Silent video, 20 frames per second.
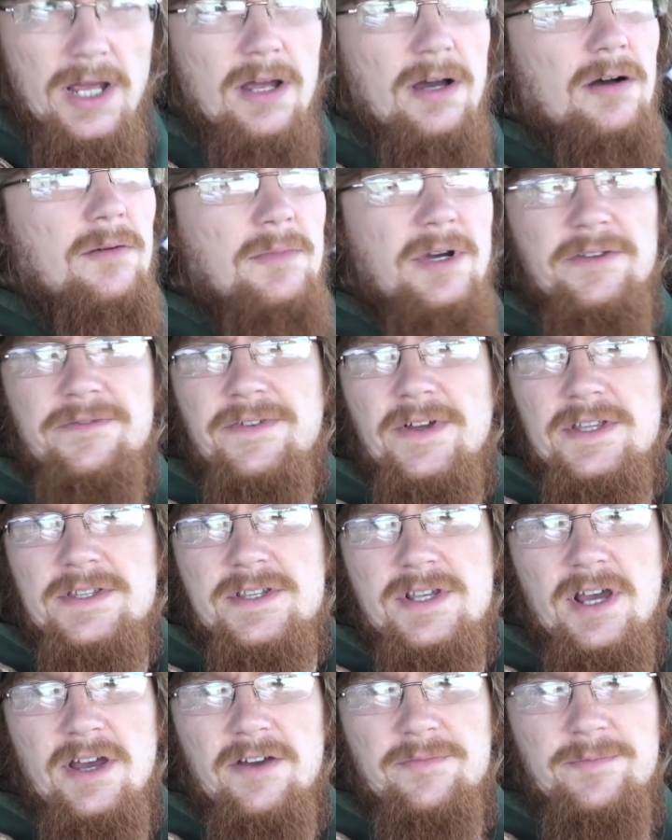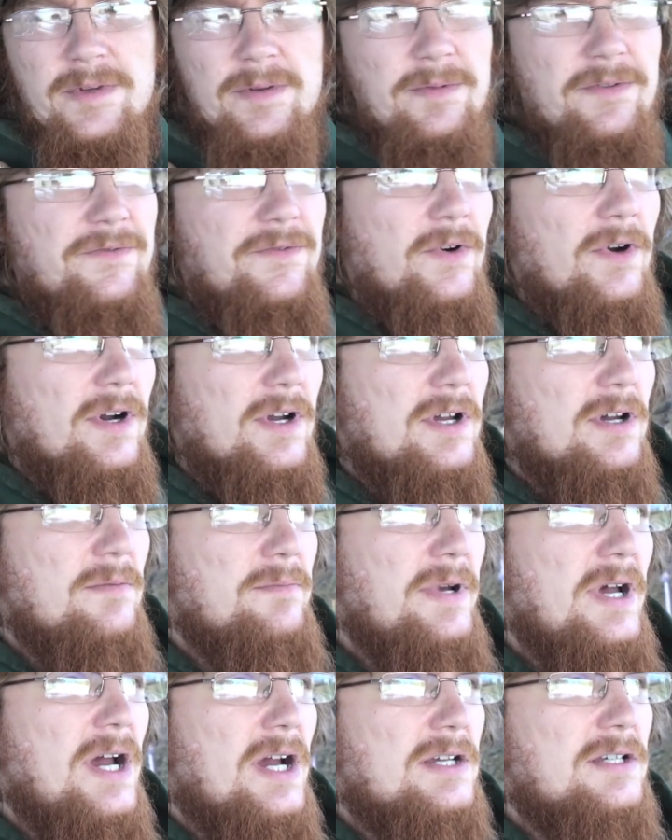all my fence off me before,
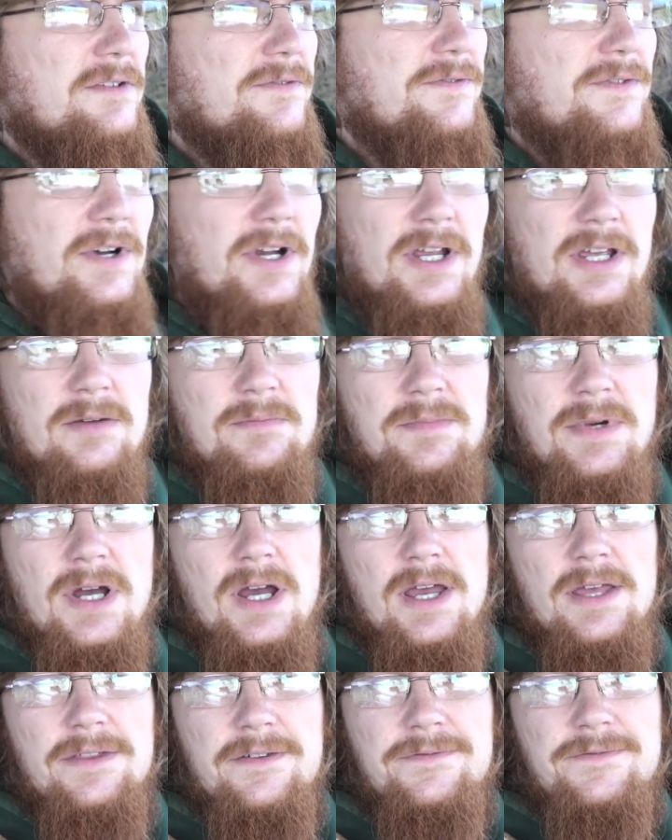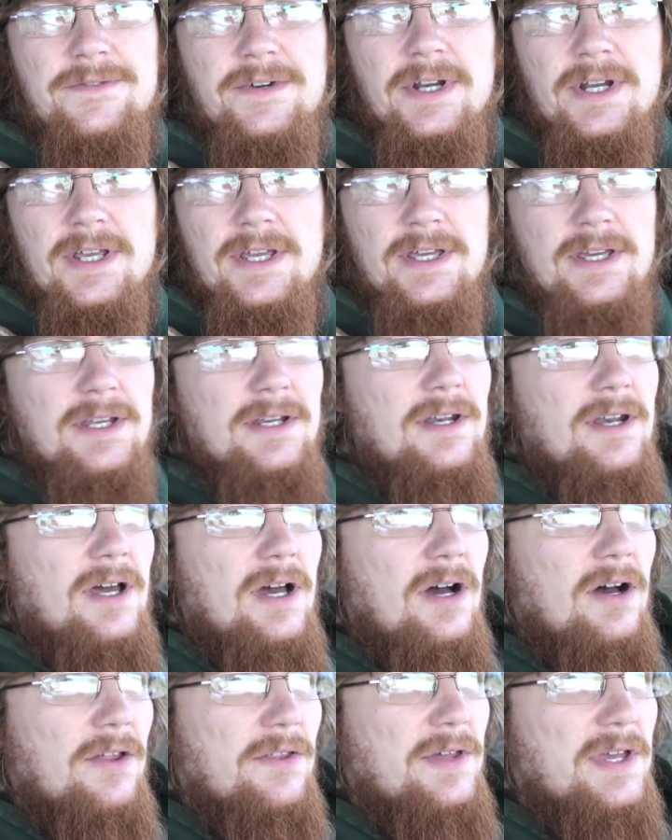come back to friggin' buy the friggin'
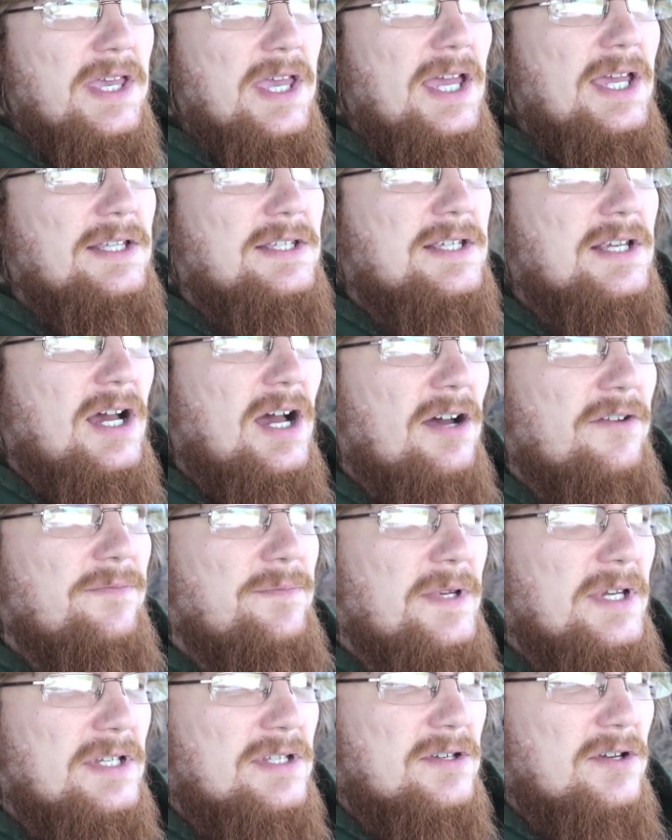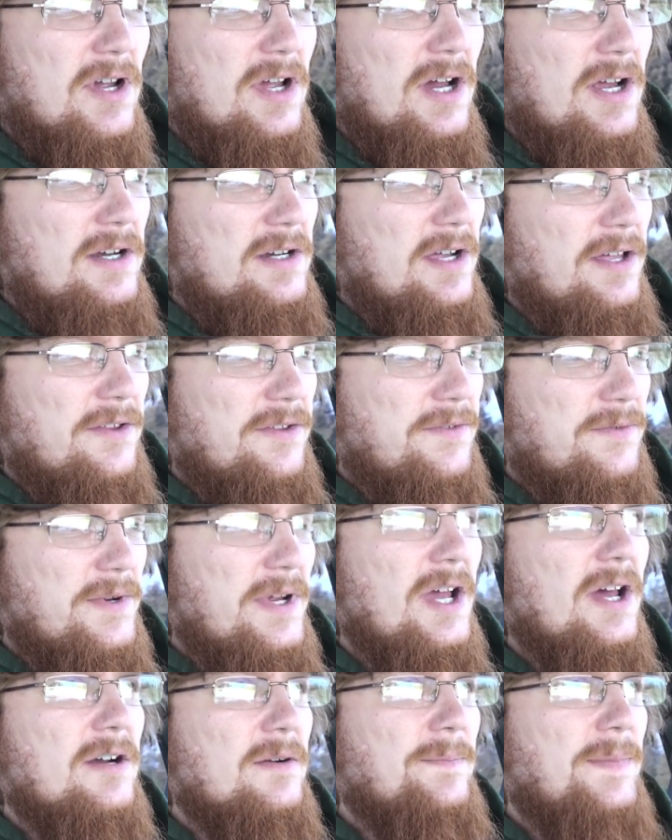all the gates off me, so I got another
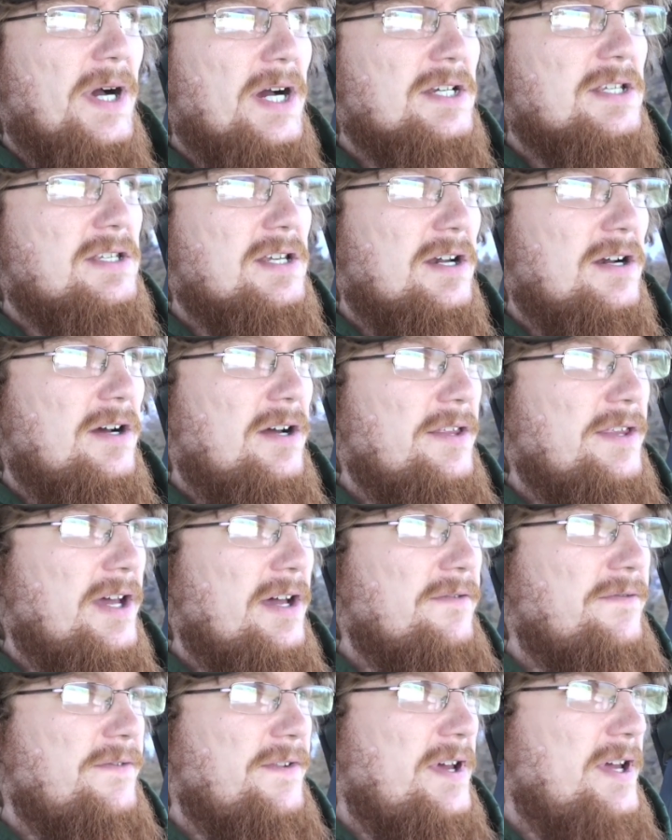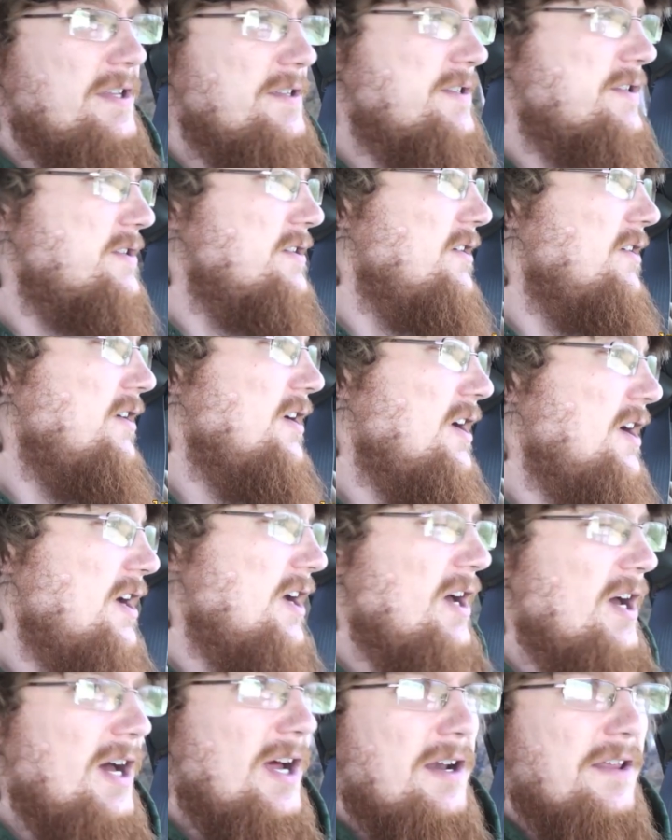300 bucks out of all that fence, so
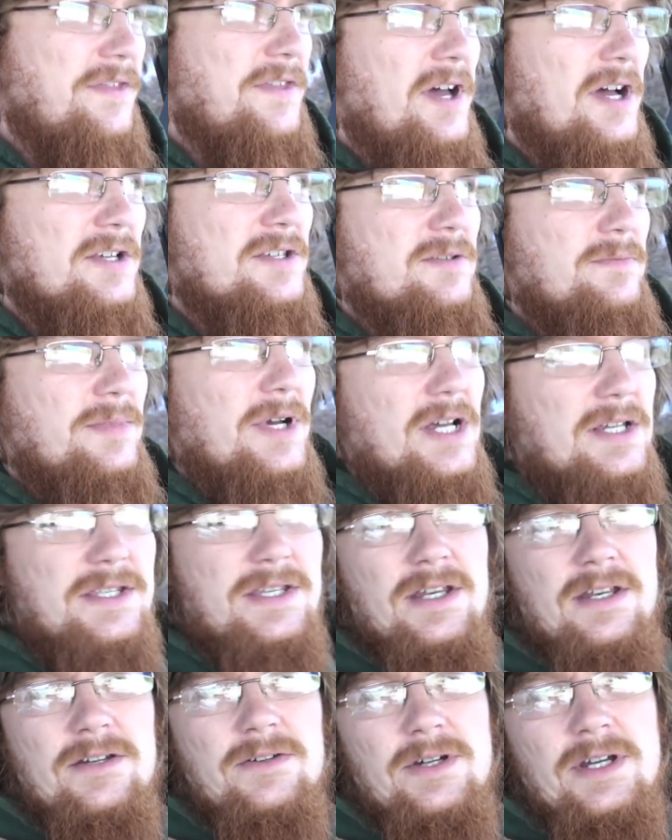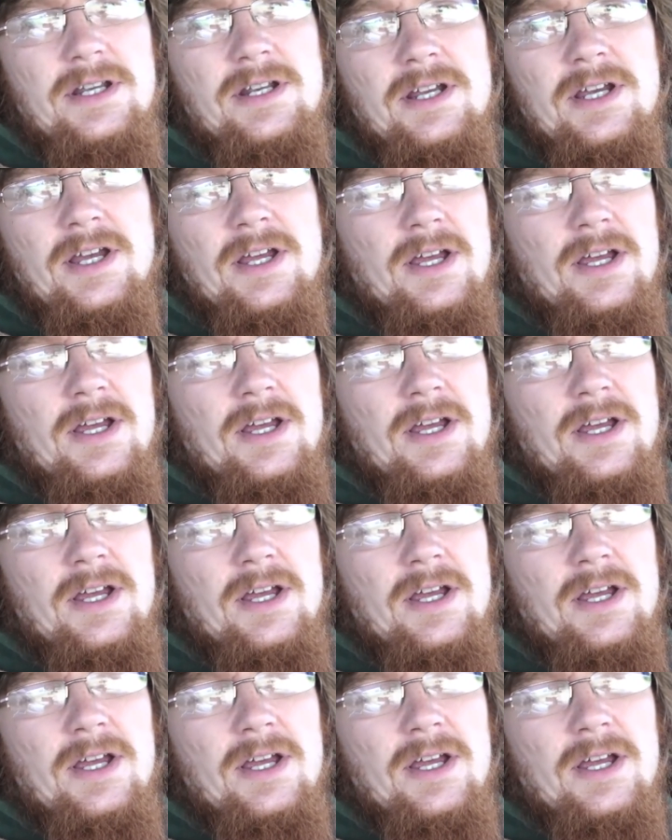got 1,000 bucks into it,